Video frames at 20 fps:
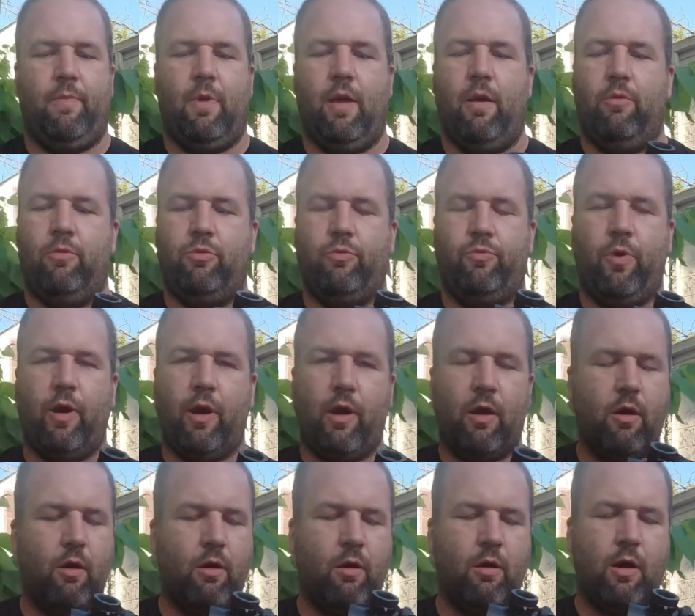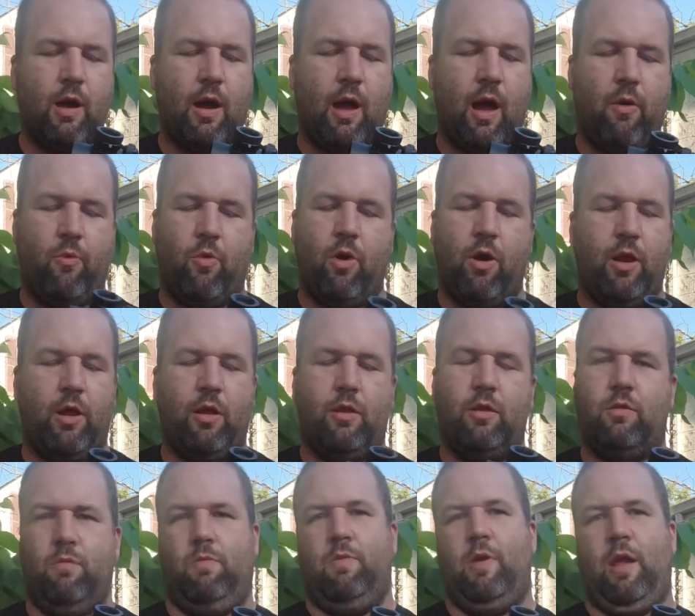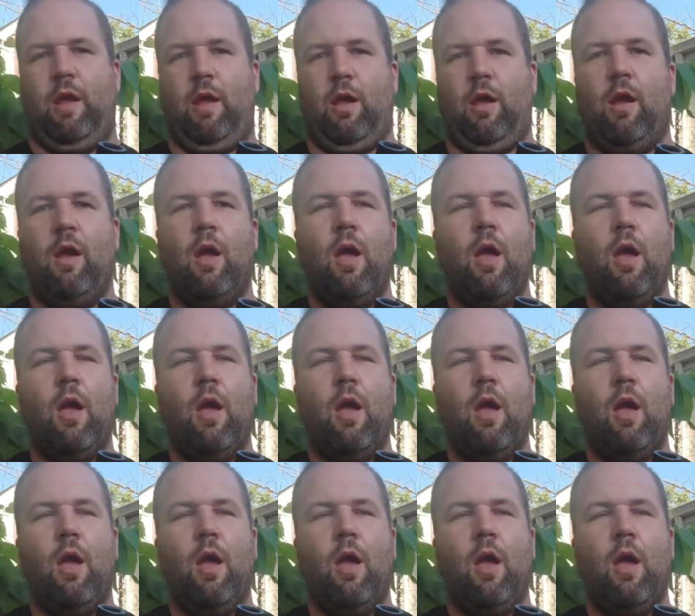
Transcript: It was where I wanted to be.